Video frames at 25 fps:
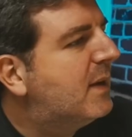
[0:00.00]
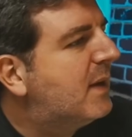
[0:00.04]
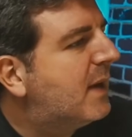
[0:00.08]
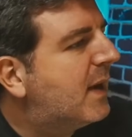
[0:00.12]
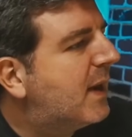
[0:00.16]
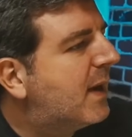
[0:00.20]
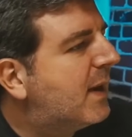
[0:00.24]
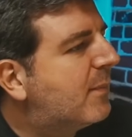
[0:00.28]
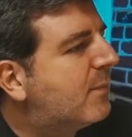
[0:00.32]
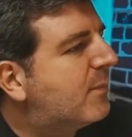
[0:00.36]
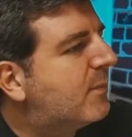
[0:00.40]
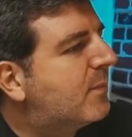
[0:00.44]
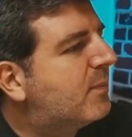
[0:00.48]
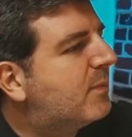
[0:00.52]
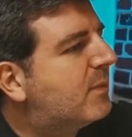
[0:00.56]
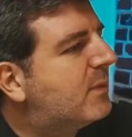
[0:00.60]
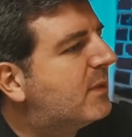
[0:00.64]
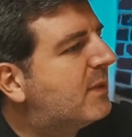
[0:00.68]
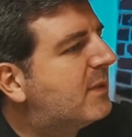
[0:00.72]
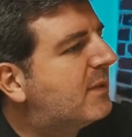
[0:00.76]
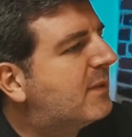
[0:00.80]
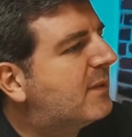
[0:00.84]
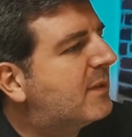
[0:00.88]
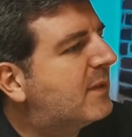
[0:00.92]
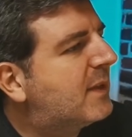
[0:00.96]
I'm
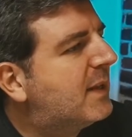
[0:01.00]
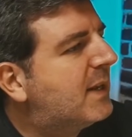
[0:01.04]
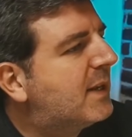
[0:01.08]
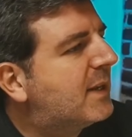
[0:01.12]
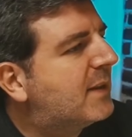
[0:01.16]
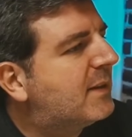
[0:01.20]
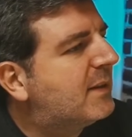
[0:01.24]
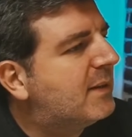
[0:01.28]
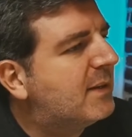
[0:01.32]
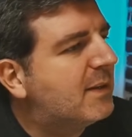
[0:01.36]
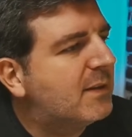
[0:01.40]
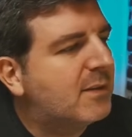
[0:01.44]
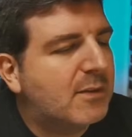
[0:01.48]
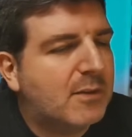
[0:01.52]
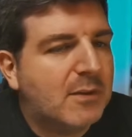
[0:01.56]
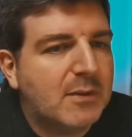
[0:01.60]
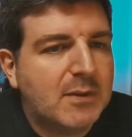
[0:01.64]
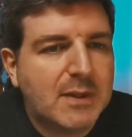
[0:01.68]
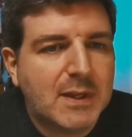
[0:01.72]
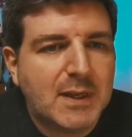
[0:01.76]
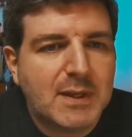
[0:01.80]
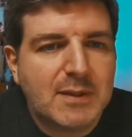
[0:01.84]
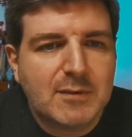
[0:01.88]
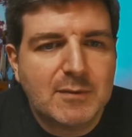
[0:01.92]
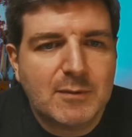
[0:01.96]
selecting the
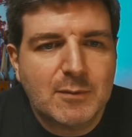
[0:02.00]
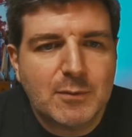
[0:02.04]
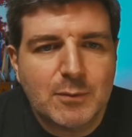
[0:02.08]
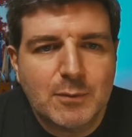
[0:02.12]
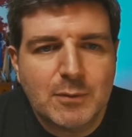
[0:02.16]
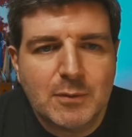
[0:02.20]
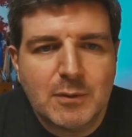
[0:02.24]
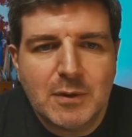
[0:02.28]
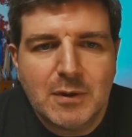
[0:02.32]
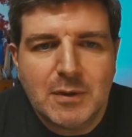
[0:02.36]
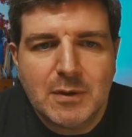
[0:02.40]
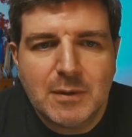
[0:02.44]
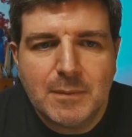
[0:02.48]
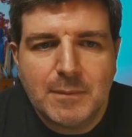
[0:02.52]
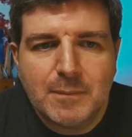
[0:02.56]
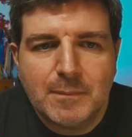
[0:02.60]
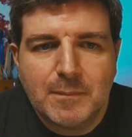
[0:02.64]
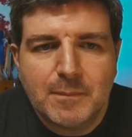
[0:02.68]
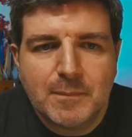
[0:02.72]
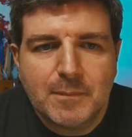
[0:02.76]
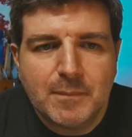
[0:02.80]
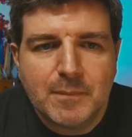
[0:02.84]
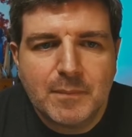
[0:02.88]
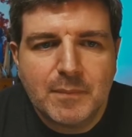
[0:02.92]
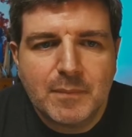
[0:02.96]
text tool,
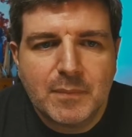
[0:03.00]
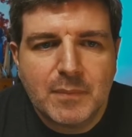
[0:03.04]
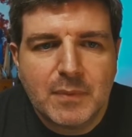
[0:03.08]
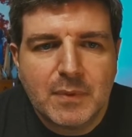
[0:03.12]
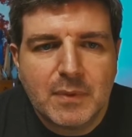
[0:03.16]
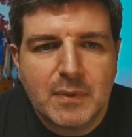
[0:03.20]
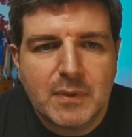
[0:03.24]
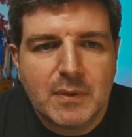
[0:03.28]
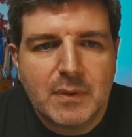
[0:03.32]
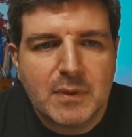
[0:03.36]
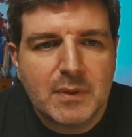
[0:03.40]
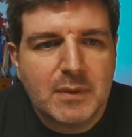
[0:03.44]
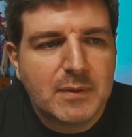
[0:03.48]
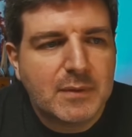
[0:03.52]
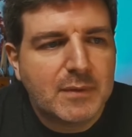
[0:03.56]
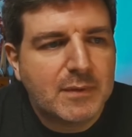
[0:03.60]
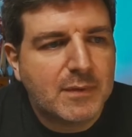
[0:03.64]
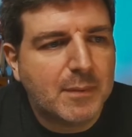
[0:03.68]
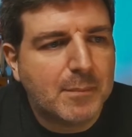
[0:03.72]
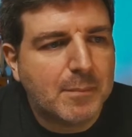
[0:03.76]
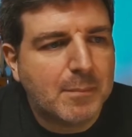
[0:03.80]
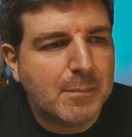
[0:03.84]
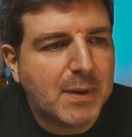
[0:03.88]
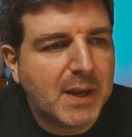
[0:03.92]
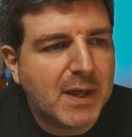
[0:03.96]

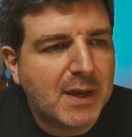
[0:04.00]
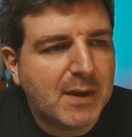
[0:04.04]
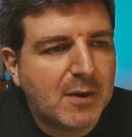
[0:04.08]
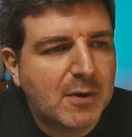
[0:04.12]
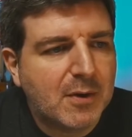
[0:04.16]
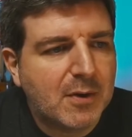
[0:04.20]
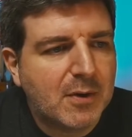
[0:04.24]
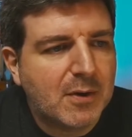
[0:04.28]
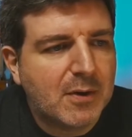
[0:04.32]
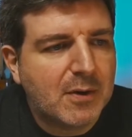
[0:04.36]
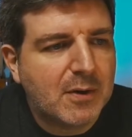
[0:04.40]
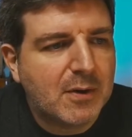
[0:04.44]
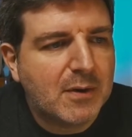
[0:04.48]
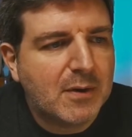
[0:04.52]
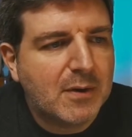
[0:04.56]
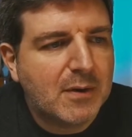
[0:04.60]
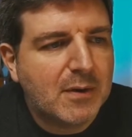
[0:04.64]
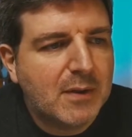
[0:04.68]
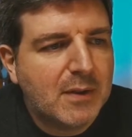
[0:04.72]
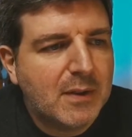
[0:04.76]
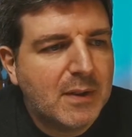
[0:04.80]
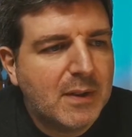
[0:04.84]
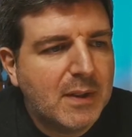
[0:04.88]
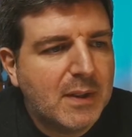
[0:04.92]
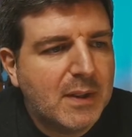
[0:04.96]
some black color,
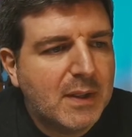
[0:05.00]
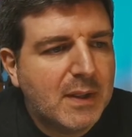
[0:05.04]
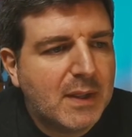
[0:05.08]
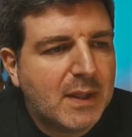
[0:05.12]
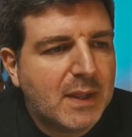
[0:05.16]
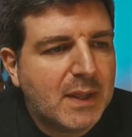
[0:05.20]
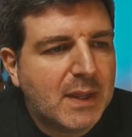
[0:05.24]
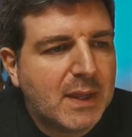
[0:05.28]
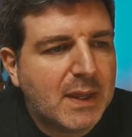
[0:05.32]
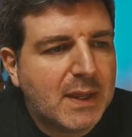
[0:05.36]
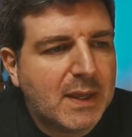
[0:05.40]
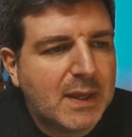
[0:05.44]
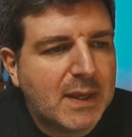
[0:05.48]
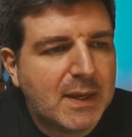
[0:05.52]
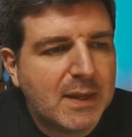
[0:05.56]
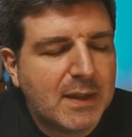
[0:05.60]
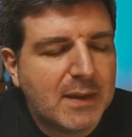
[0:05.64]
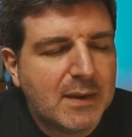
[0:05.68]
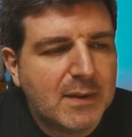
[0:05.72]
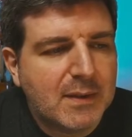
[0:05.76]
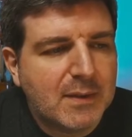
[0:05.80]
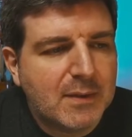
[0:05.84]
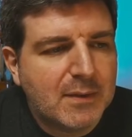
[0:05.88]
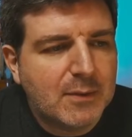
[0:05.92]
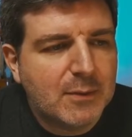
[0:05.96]

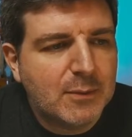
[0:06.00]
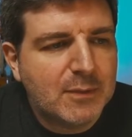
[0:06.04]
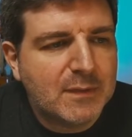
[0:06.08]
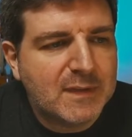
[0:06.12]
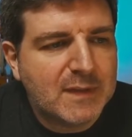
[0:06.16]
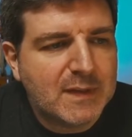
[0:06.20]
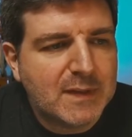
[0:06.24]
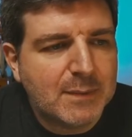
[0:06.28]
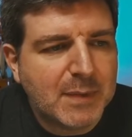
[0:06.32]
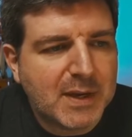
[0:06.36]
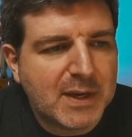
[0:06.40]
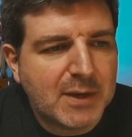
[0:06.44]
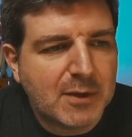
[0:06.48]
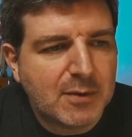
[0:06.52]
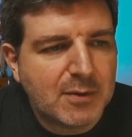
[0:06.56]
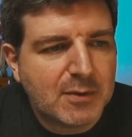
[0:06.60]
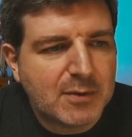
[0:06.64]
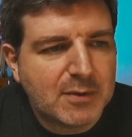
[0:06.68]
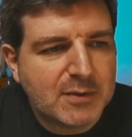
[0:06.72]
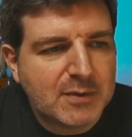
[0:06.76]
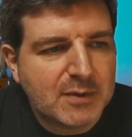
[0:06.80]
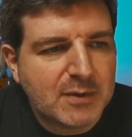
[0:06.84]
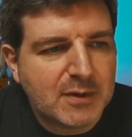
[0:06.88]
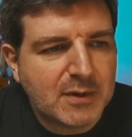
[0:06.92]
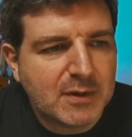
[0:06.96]
and you see my
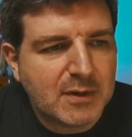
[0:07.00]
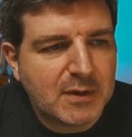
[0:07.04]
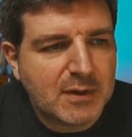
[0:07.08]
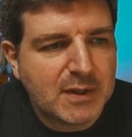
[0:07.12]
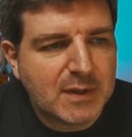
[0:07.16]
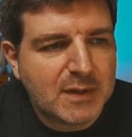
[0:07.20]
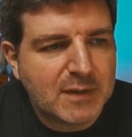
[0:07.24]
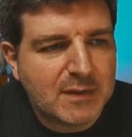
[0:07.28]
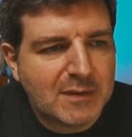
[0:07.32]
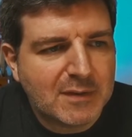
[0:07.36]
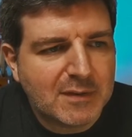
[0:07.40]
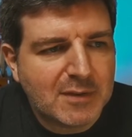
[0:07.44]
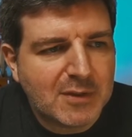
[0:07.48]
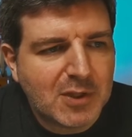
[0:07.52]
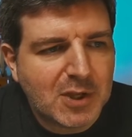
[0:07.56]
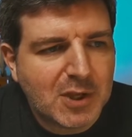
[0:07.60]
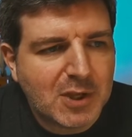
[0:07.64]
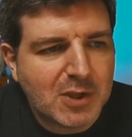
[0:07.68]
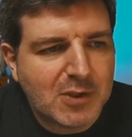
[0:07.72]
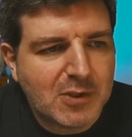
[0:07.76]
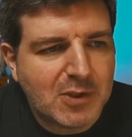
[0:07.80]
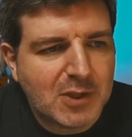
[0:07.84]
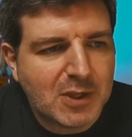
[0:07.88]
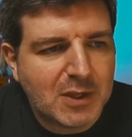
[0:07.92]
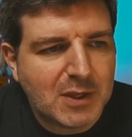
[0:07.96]
cursor is
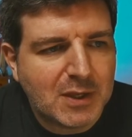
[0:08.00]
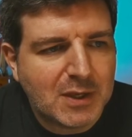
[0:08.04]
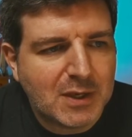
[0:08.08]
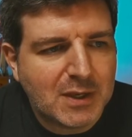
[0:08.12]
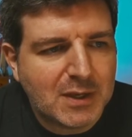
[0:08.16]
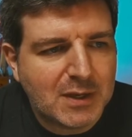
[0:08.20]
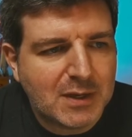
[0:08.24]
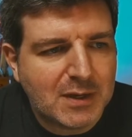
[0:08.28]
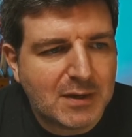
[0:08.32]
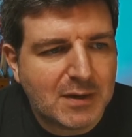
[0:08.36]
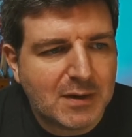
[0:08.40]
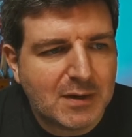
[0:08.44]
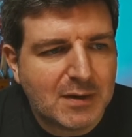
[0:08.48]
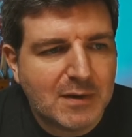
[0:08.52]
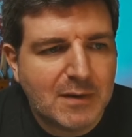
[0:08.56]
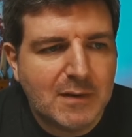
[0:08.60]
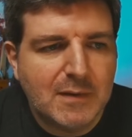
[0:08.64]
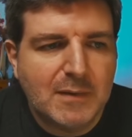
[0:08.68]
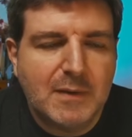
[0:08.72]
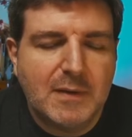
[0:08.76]
changing here.